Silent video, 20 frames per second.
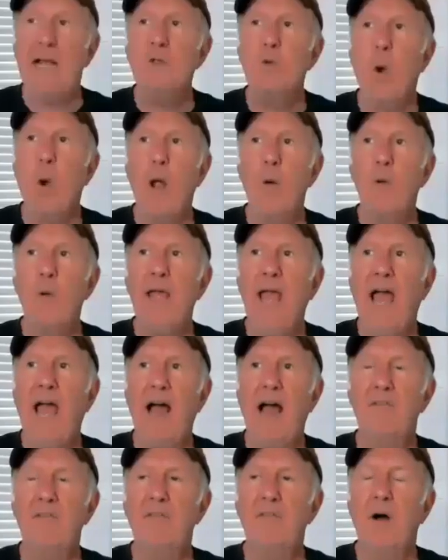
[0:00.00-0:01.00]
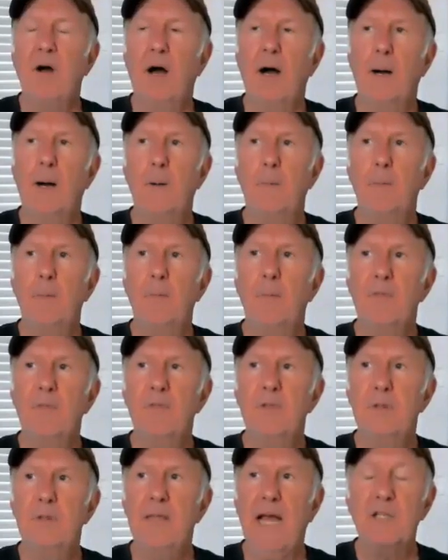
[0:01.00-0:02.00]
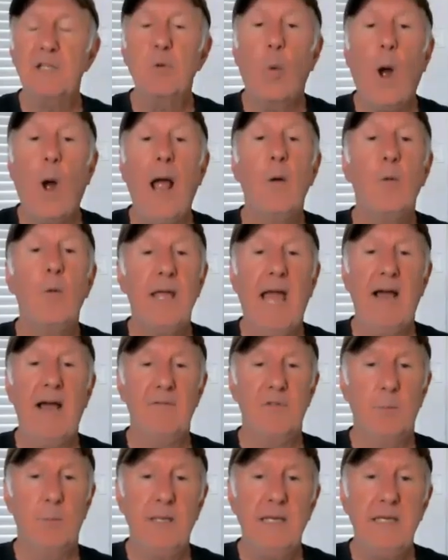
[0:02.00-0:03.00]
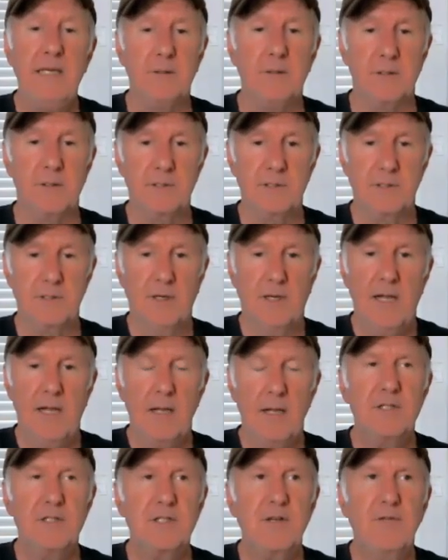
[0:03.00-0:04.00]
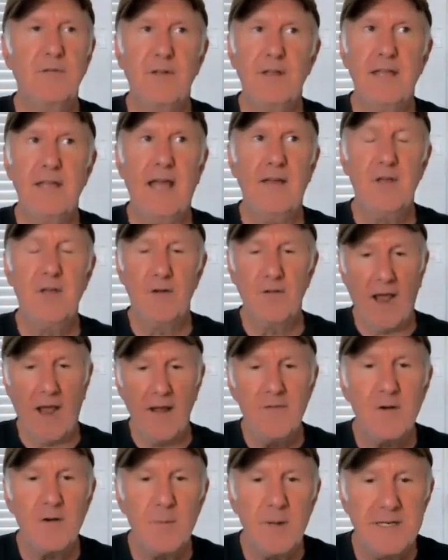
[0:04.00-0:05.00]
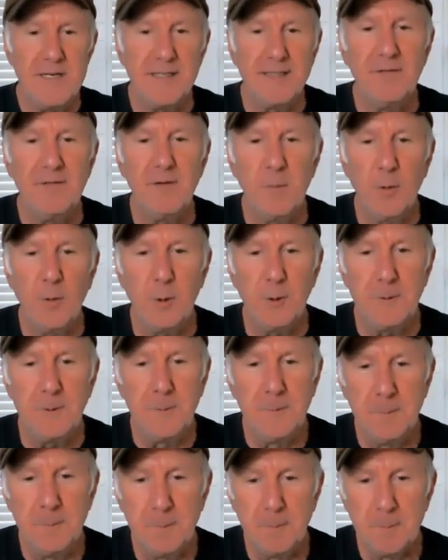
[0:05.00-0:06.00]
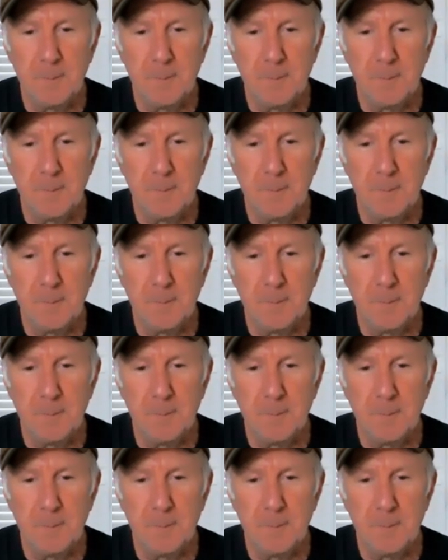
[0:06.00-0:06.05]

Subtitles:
that's why we have the Beatles. Because have you ever been to Liverpool?